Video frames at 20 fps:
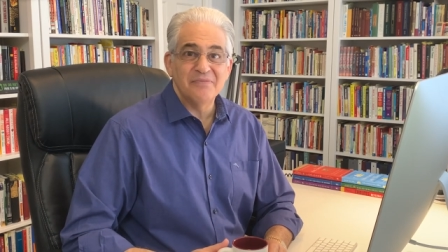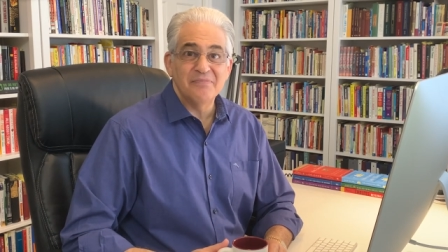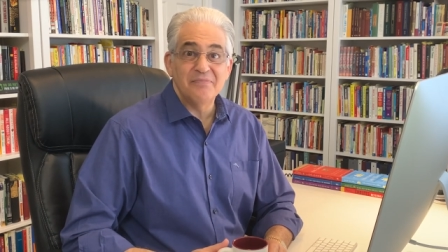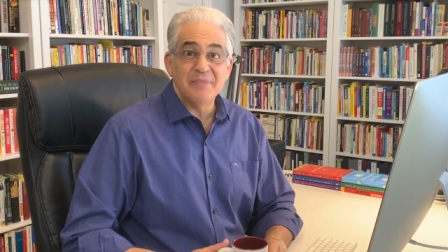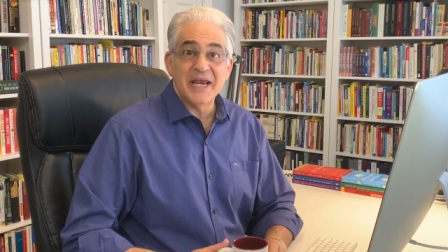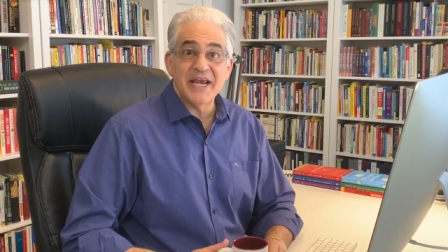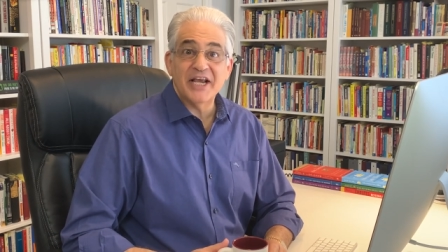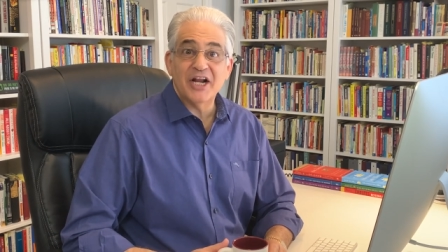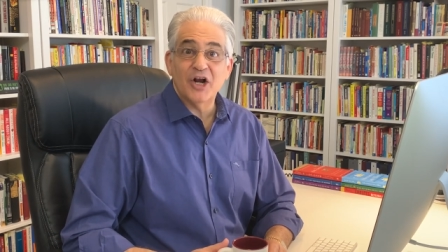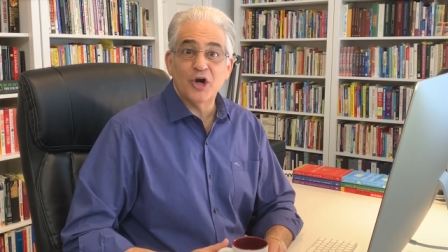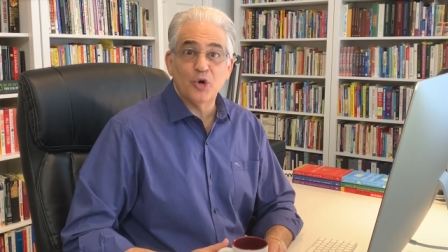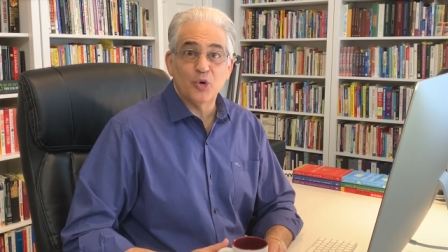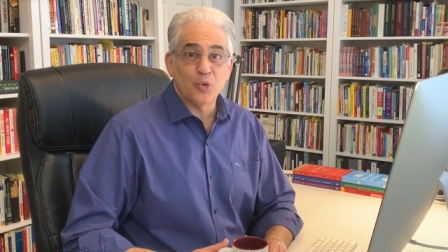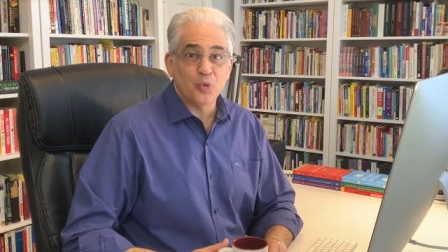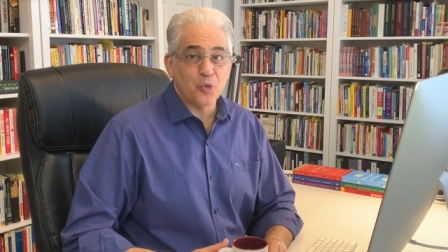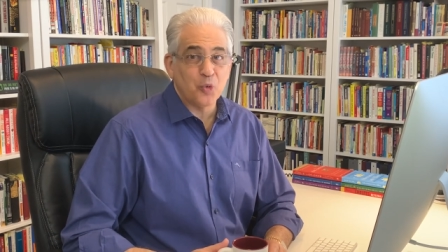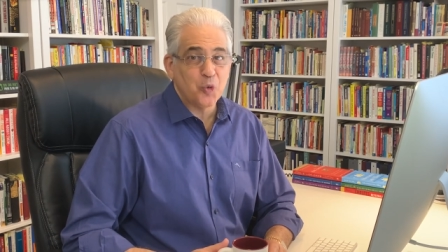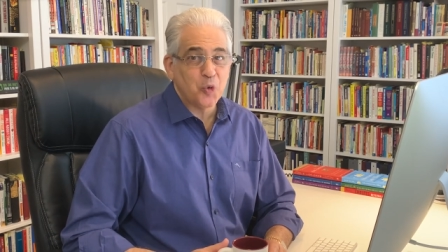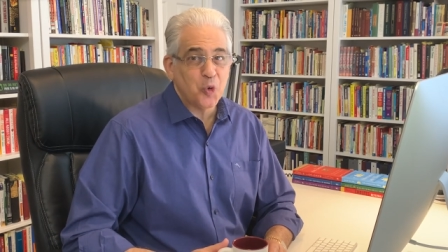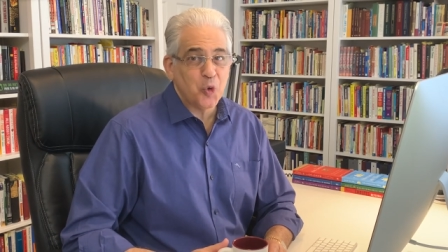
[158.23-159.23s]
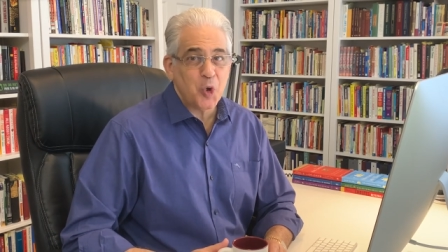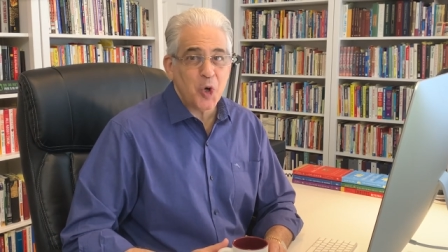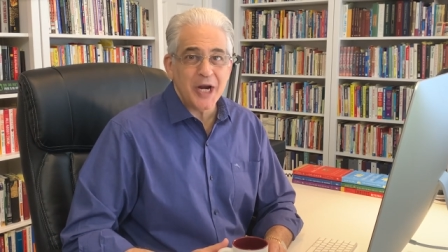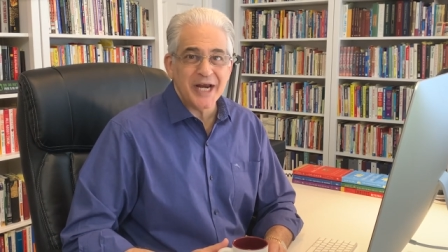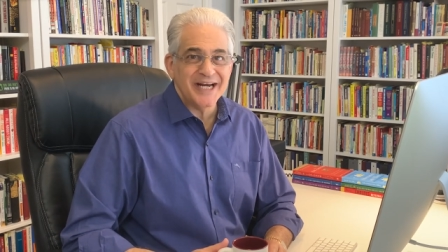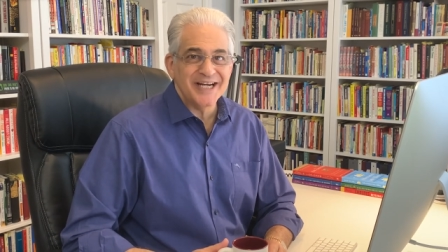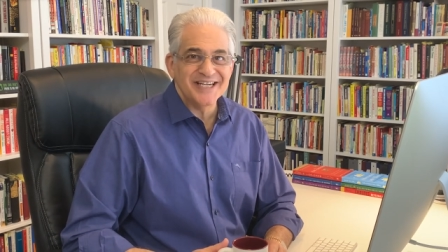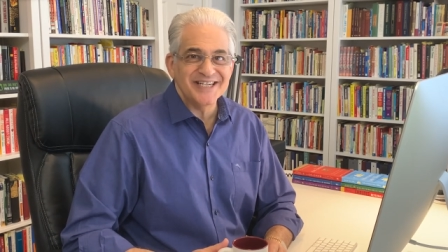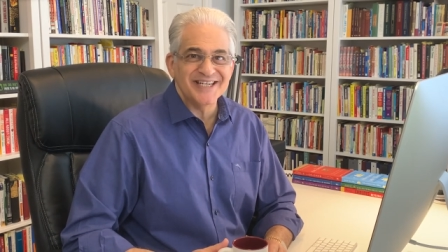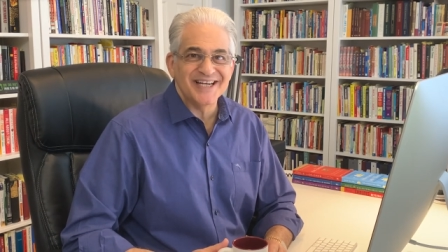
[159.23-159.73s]
Make it a
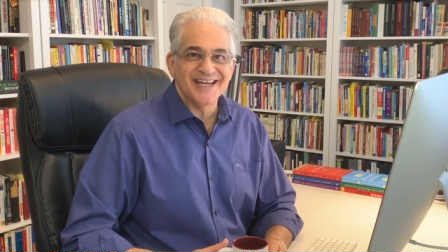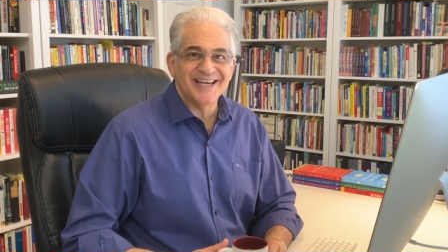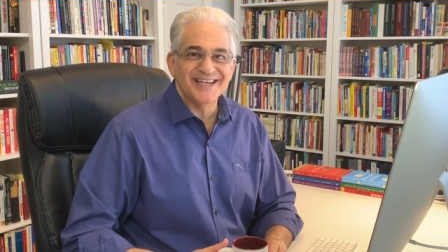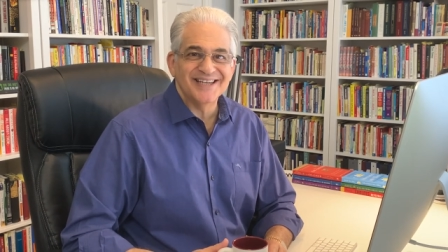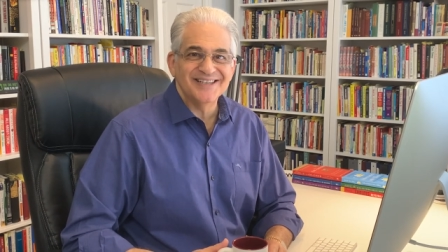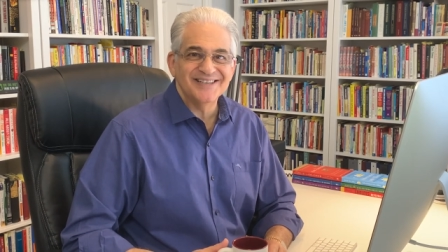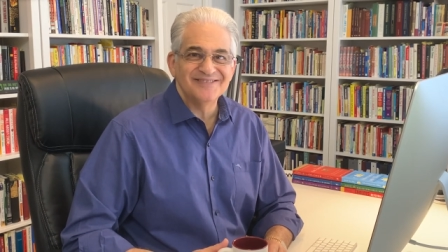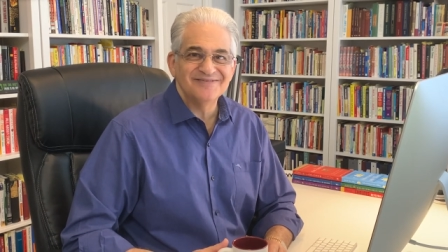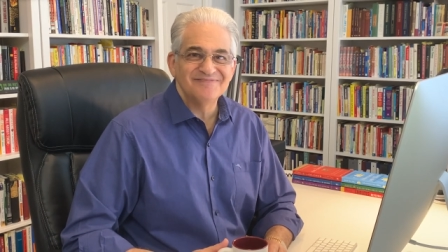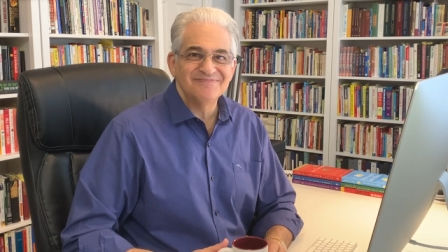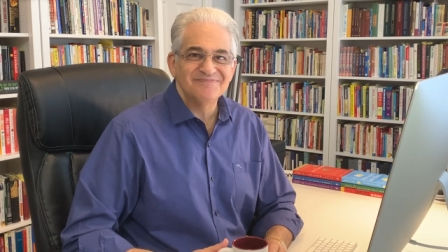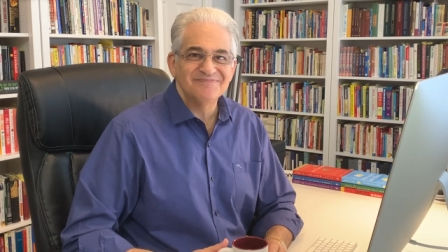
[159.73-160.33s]
great day.